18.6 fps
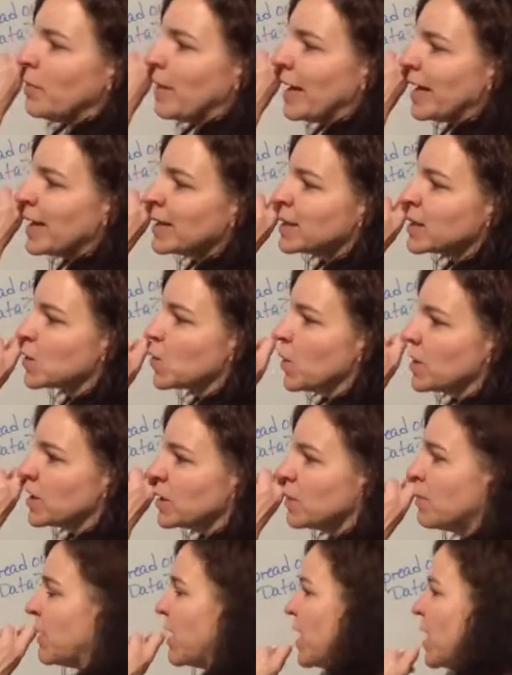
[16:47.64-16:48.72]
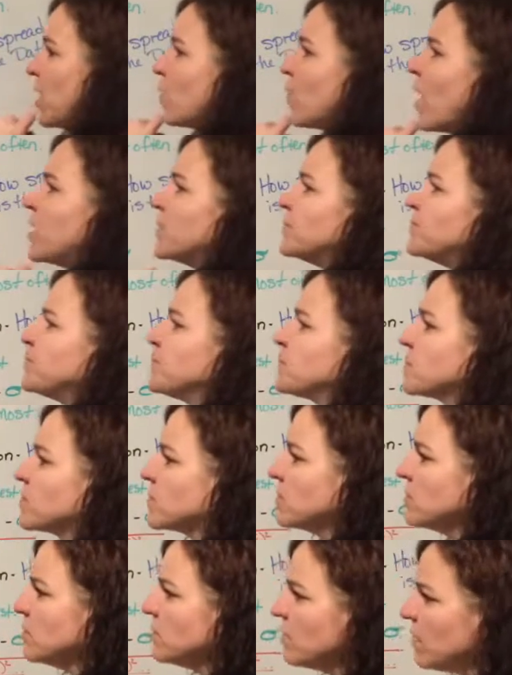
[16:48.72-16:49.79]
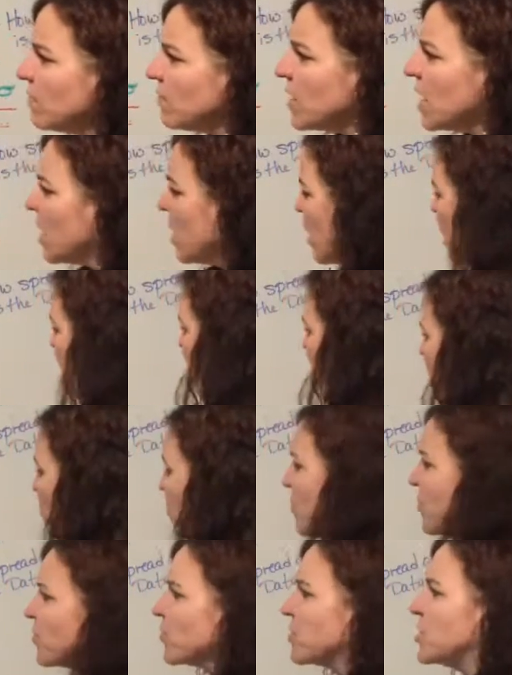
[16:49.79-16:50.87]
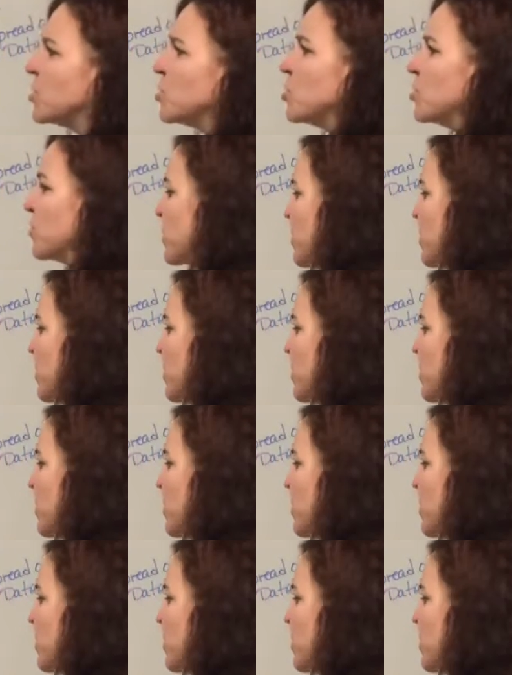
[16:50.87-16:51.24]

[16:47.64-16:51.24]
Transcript: mean is going to be what? 132